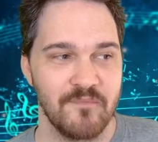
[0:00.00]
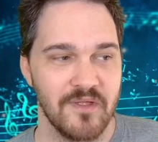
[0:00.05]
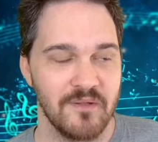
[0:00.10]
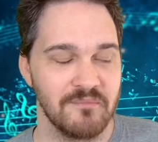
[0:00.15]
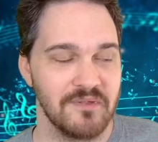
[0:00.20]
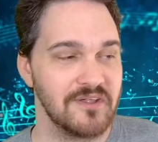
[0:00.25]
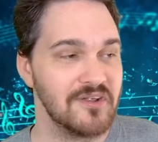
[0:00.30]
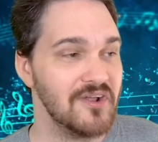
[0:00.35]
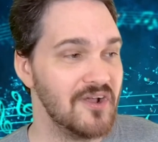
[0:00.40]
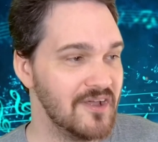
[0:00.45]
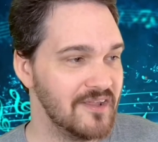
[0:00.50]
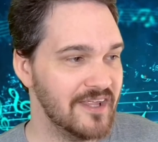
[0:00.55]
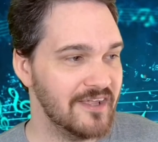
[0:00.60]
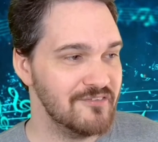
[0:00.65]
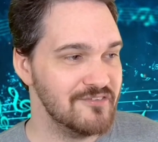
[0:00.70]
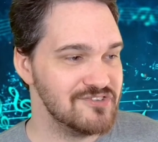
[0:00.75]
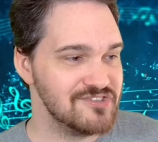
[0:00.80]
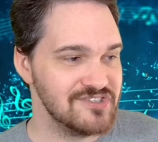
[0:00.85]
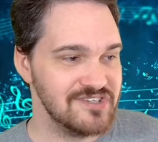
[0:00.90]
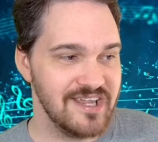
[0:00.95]
I'm like, oh,
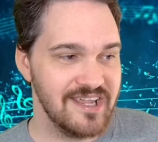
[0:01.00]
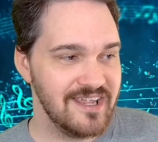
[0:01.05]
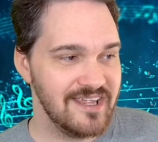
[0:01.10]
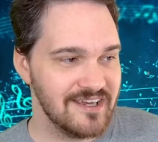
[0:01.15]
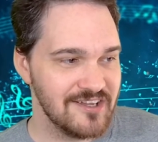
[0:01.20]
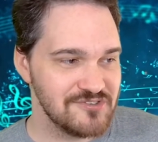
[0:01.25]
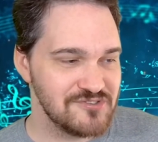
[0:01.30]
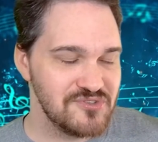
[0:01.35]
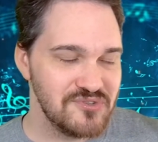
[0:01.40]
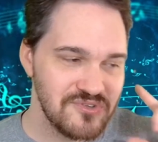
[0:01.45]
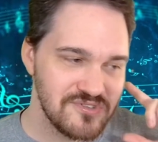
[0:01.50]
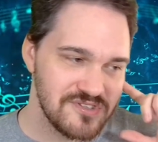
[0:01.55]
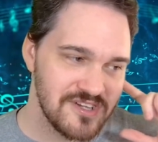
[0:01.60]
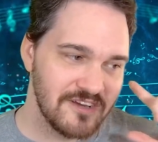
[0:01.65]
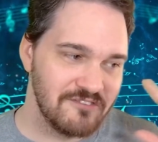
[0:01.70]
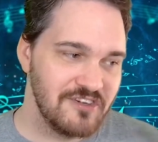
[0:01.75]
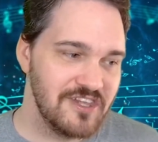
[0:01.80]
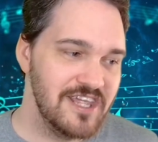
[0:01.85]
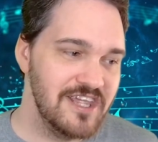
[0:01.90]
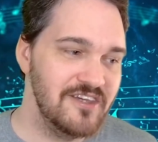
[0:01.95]
that was neat. And as soon as
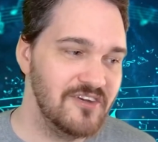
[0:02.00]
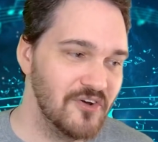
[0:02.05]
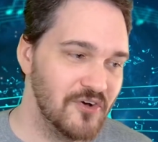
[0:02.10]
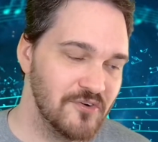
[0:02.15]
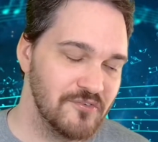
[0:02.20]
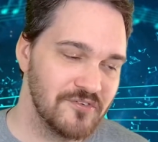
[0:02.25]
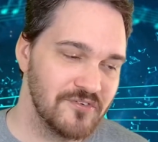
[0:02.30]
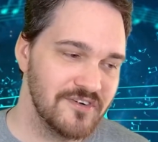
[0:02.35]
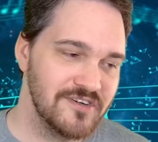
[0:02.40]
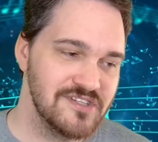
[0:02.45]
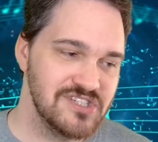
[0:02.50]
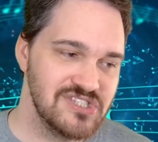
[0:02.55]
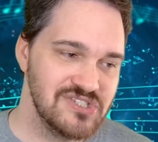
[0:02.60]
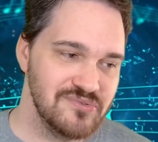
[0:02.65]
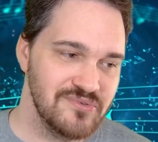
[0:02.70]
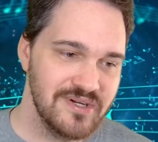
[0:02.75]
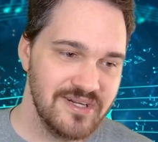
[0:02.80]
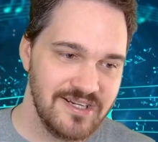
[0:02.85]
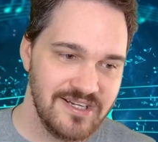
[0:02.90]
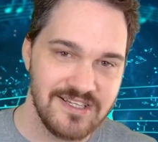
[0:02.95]
I keyed over
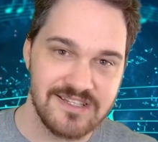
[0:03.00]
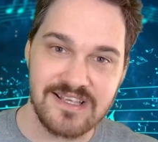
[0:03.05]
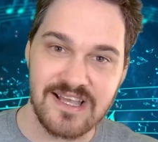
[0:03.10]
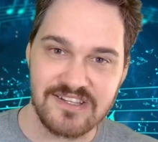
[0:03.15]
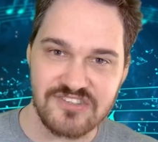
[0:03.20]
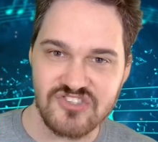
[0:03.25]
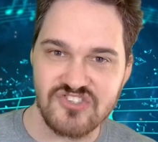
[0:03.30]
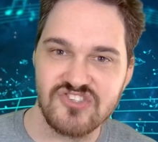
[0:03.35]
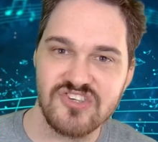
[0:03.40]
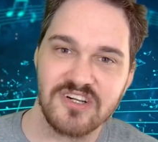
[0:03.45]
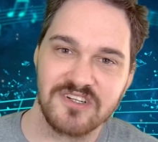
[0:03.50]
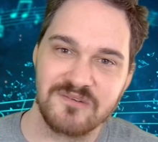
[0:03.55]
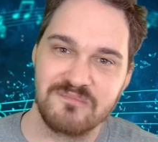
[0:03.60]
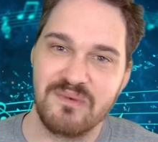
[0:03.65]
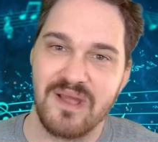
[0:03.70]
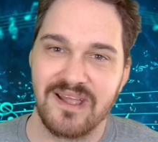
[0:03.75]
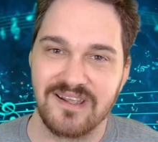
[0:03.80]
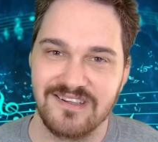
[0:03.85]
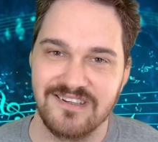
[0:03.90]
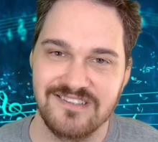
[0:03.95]
into it, it got sucked
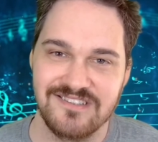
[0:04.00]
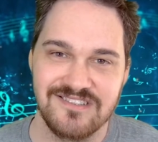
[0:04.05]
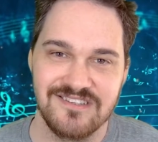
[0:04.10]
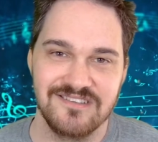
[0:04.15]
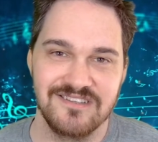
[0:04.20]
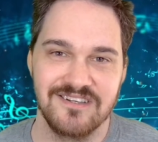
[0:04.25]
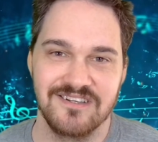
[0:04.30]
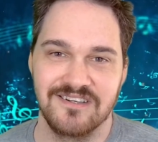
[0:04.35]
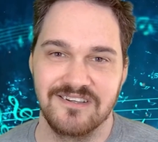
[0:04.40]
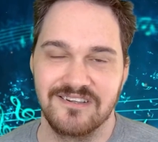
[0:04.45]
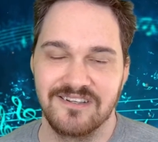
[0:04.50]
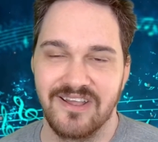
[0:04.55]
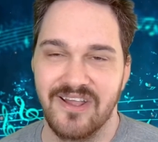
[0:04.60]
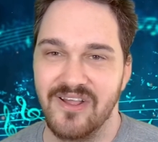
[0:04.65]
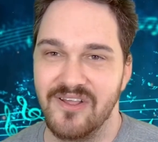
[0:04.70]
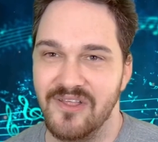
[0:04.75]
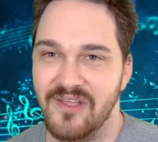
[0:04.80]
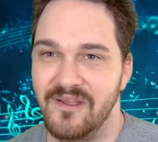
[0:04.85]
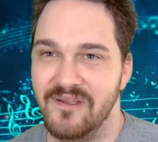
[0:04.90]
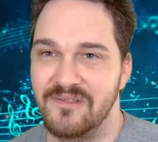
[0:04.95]
back into
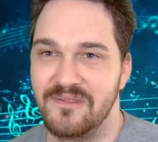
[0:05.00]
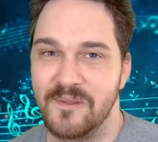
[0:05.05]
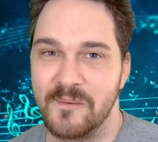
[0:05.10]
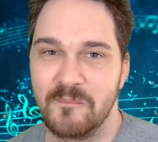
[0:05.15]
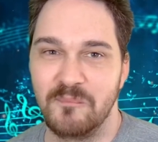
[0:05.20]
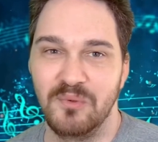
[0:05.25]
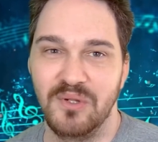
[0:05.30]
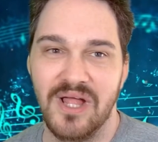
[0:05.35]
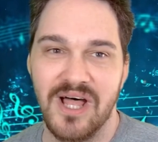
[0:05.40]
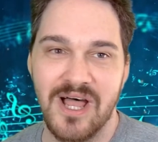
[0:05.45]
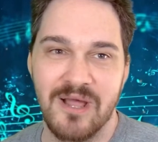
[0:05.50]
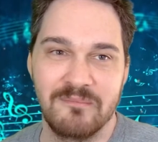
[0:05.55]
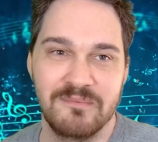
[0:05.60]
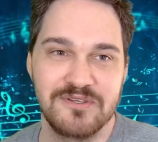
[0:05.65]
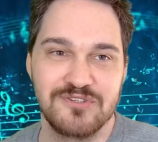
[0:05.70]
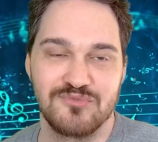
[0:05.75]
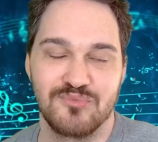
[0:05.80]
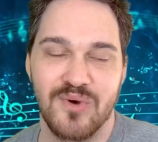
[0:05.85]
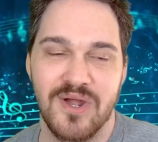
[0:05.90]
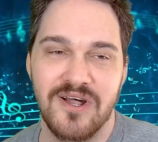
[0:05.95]
the blob
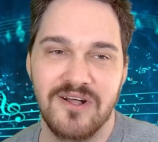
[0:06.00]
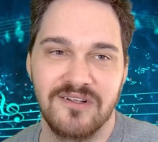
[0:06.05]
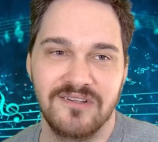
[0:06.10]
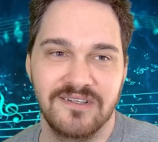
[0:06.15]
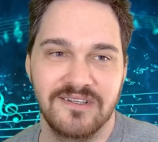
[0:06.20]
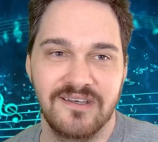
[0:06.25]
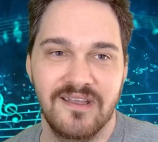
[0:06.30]
as well.